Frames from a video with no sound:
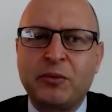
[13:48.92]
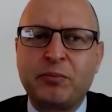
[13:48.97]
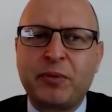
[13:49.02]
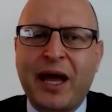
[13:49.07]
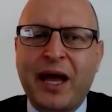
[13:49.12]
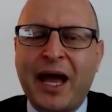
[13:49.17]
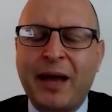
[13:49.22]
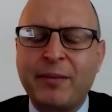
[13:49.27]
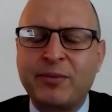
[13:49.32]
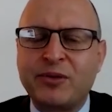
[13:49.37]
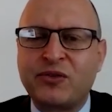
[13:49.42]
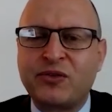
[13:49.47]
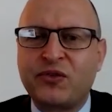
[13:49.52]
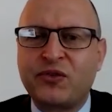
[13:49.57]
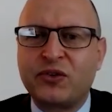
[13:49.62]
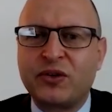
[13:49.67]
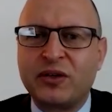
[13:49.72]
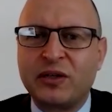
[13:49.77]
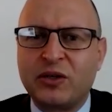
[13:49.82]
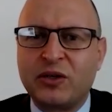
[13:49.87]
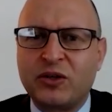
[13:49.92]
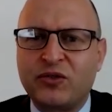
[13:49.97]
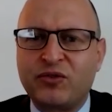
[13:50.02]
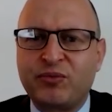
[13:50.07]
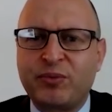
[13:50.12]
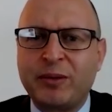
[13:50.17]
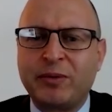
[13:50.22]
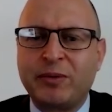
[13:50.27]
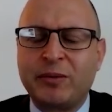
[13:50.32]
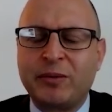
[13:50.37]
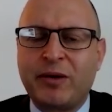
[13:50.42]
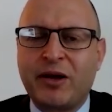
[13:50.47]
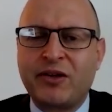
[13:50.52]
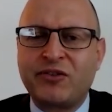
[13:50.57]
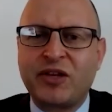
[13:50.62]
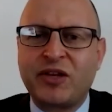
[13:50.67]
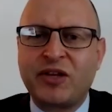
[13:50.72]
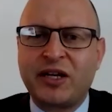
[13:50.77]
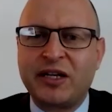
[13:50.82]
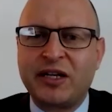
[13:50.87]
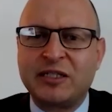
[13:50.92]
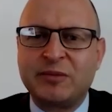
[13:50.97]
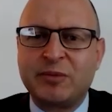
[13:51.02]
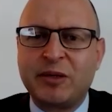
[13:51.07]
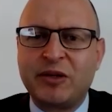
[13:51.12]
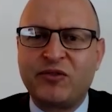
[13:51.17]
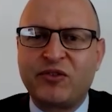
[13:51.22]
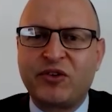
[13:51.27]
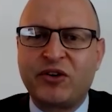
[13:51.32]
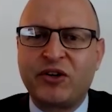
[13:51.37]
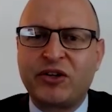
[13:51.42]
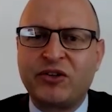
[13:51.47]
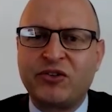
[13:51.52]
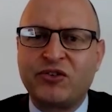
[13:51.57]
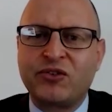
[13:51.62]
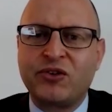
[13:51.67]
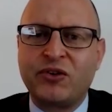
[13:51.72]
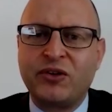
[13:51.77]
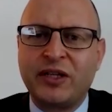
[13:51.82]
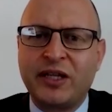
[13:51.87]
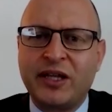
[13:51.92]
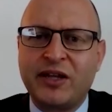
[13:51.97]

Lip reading: perhaps for a lot of people in my state, it's been very concerning.